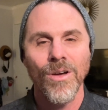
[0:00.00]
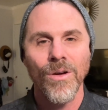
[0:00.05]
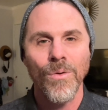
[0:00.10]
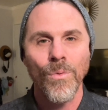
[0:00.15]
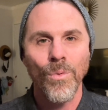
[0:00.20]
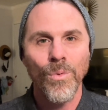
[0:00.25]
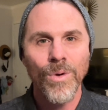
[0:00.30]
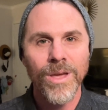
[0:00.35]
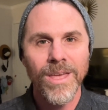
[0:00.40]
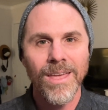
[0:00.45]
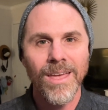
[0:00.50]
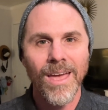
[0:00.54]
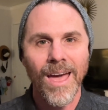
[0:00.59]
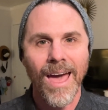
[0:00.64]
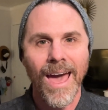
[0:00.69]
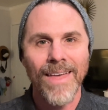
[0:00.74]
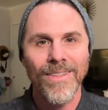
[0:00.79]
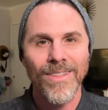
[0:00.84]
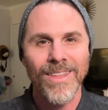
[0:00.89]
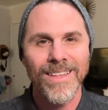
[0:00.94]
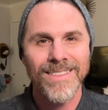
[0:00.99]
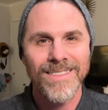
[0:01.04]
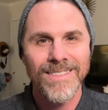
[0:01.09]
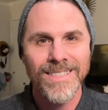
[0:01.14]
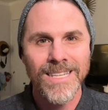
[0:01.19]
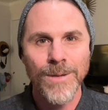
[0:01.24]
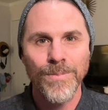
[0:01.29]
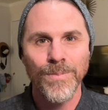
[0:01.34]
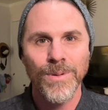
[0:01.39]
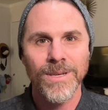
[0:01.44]
we at the
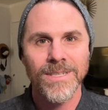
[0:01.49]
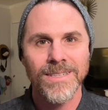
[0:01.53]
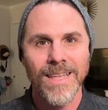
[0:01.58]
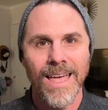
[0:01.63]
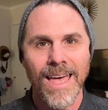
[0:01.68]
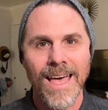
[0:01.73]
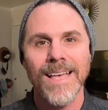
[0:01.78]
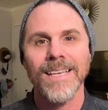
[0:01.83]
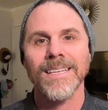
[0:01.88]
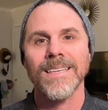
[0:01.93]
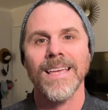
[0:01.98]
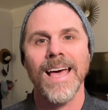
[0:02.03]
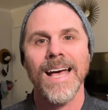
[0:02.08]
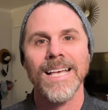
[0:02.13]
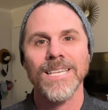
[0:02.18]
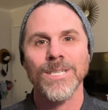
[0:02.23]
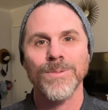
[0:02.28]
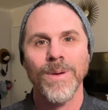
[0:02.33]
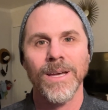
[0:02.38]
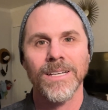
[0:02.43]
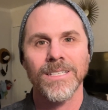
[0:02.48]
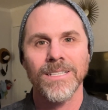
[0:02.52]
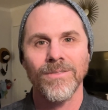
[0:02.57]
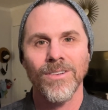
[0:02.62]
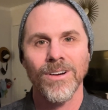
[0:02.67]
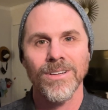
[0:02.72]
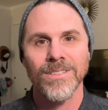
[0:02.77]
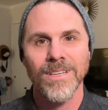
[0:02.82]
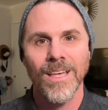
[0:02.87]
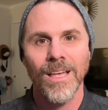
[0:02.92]
deepest aspect of
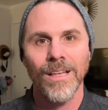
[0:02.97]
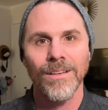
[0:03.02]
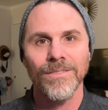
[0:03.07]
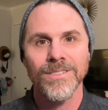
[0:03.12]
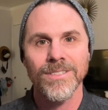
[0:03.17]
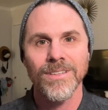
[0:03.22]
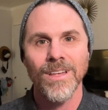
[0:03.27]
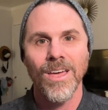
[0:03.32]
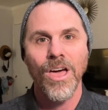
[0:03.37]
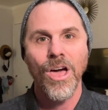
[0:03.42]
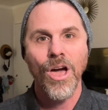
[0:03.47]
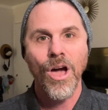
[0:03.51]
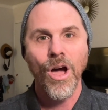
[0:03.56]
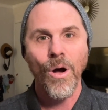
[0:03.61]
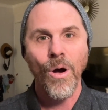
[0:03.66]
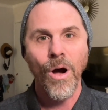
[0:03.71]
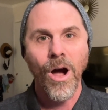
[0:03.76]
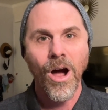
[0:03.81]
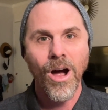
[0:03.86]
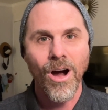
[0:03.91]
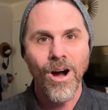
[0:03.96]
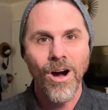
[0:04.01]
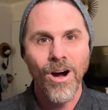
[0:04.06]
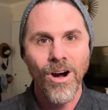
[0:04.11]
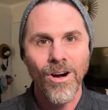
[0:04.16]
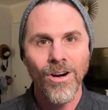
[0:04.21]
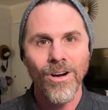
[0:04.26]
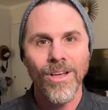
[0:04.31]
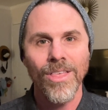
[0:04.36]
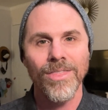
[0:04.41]
ourselves
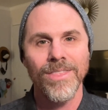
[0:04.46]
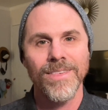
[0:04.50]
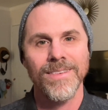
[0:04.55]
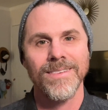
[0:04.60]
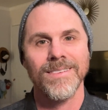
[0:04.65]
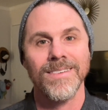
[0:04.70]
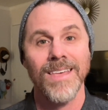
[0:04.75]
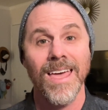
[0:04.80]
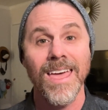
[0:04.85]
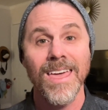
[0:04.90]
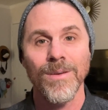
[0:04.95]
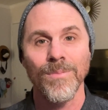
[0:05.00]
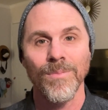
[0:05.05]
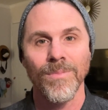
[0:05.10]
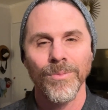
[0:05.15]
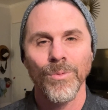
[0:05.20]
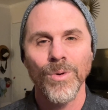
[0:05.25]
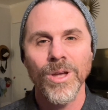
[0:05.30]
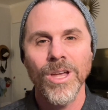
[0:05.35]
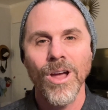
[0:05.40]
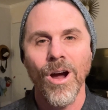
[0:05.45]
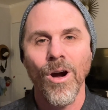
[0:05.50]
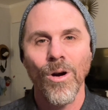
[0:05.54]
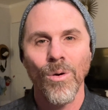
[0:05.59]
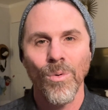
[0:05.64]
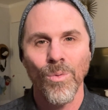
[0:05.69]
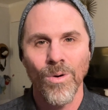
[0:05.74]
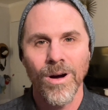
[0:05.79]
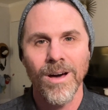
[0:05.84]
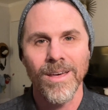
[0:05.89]
are the same. We
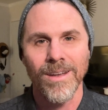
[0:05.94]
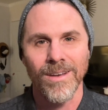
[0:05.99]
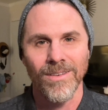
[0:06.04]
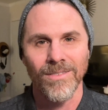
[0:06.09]
are one.